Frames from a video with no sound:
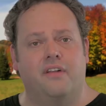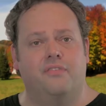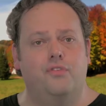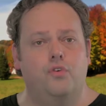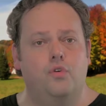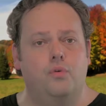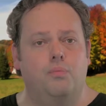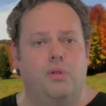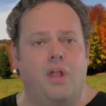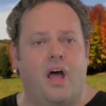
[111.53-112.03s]
a
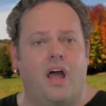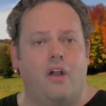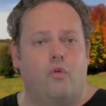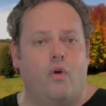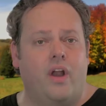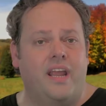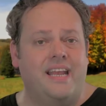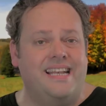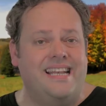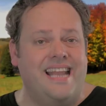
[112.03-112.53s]
food plot
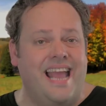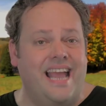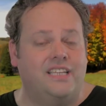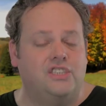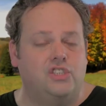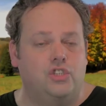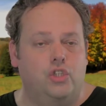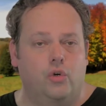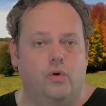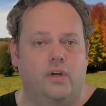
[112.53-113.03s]
right
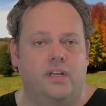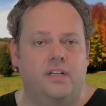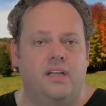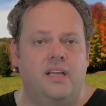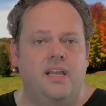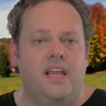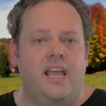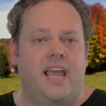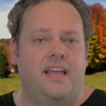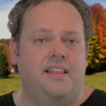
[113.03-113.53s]
next to it,
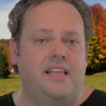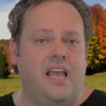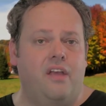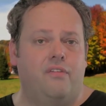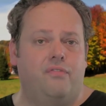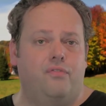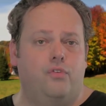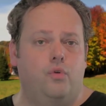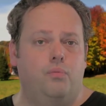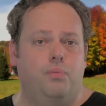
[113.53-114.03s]
and
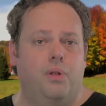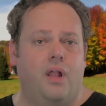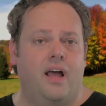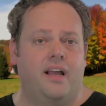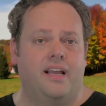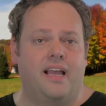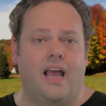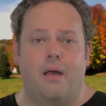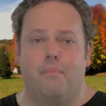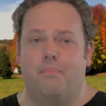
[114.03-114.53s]
that food
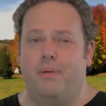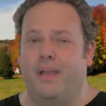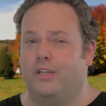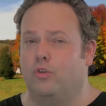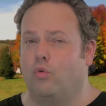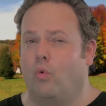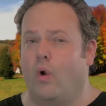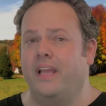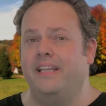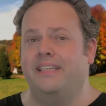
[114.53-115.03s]
plot got
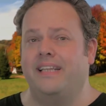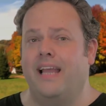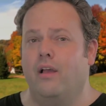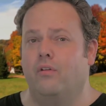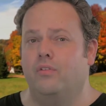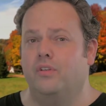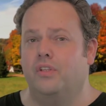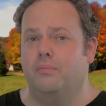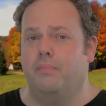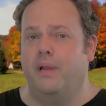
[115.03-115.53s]
picked right
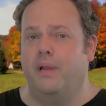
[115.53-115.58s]
down to the